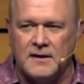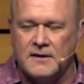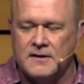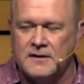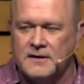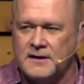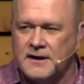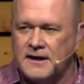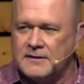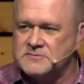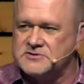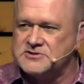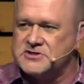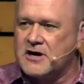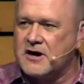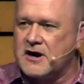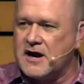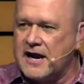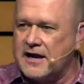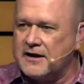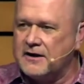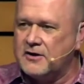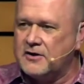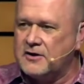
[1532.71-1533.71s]
And I'm
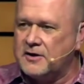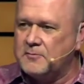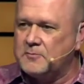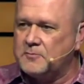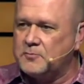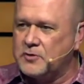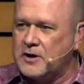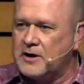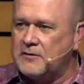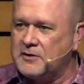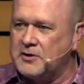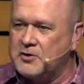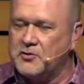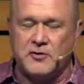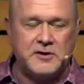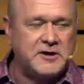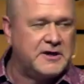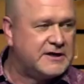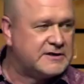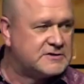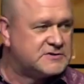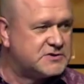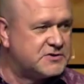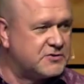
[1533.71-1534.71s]
sorry, I know I'm probably going
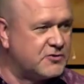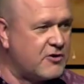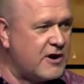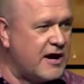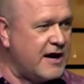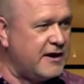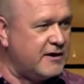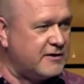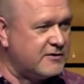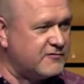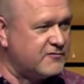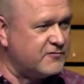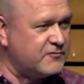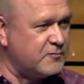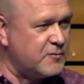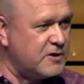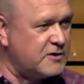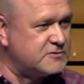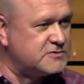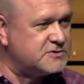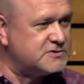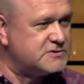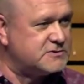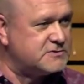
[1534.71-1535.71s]
against the grain of
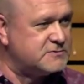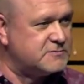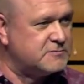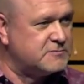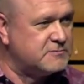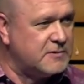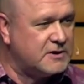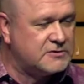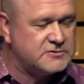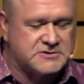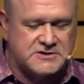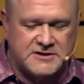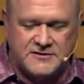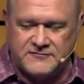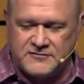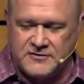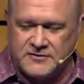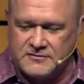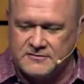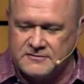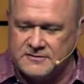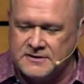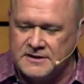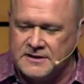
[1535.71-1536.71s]
most of
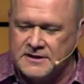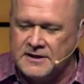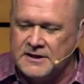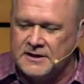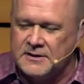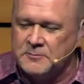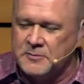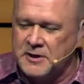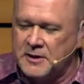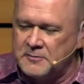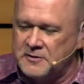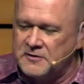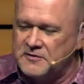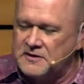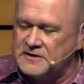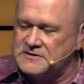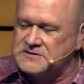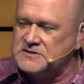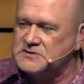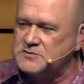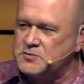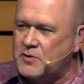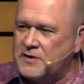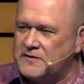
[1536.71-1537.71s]
you. But this
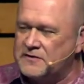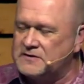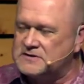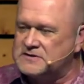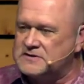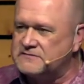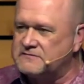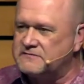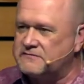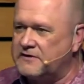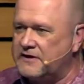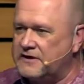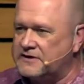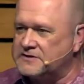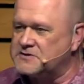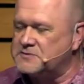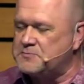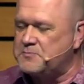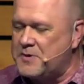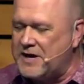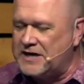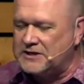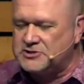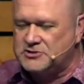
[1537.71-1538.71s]
is one that's of a
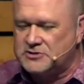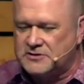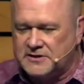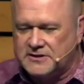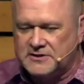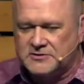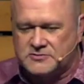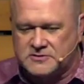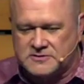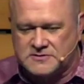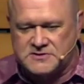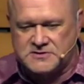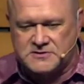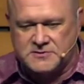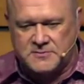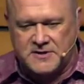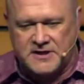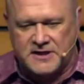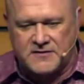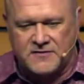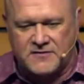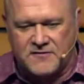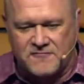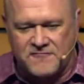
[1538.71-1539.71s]
special interest to
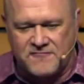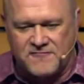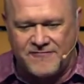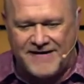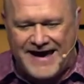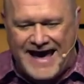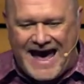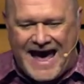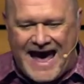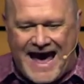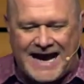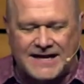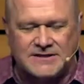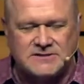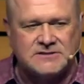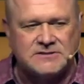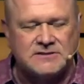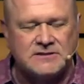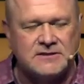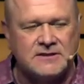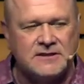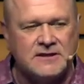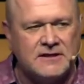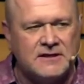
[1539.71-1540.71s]
me. The fact
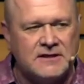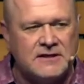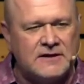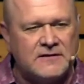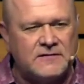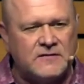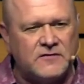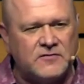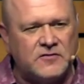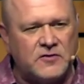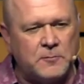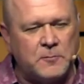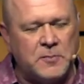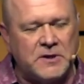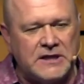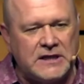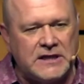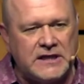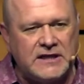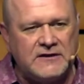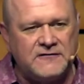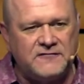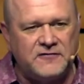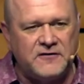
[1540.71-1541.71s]
that the
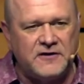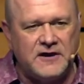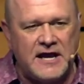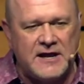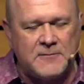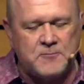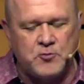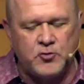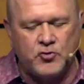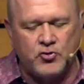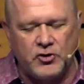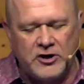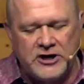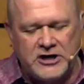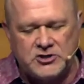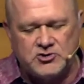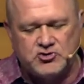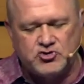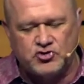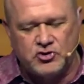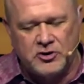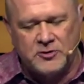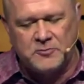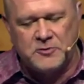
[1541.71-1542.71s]
belief in a
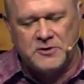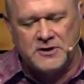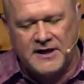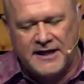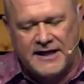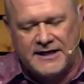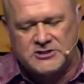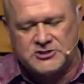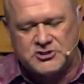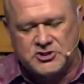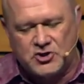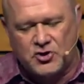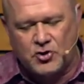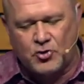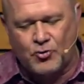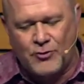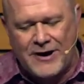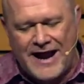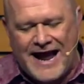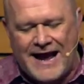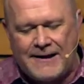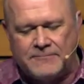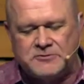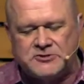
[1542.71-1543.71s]
pre-tribulational
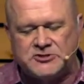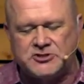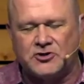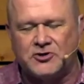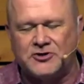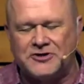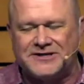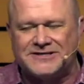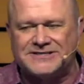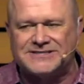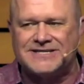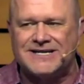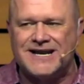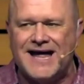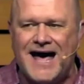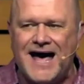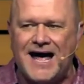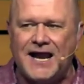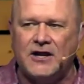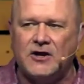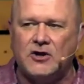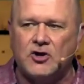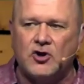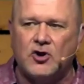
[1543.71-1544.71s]
rapture does
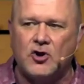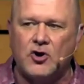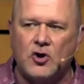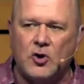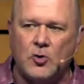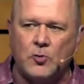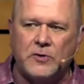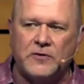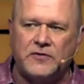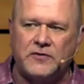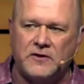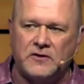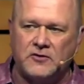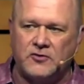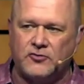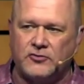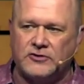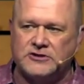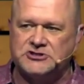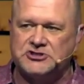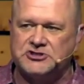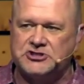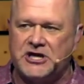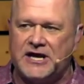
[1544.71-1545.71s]
not occur within
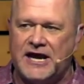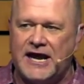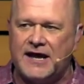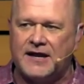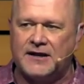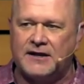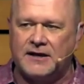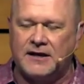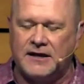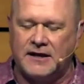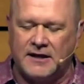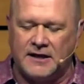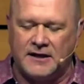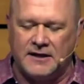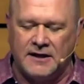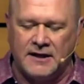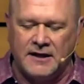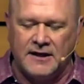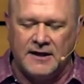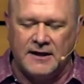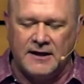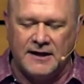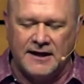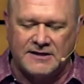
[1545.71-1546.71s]
Christianity
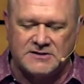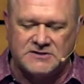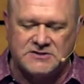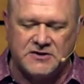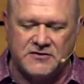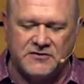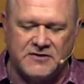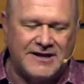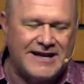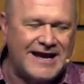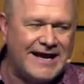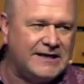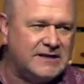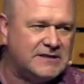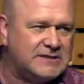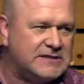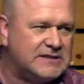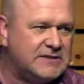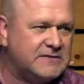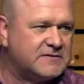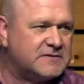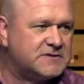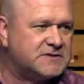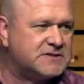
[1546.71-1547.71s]
until the
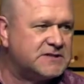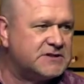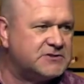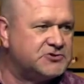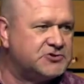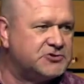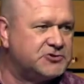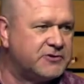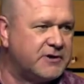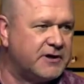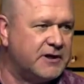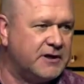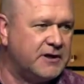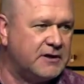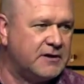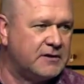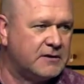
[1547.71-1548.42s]
19th century.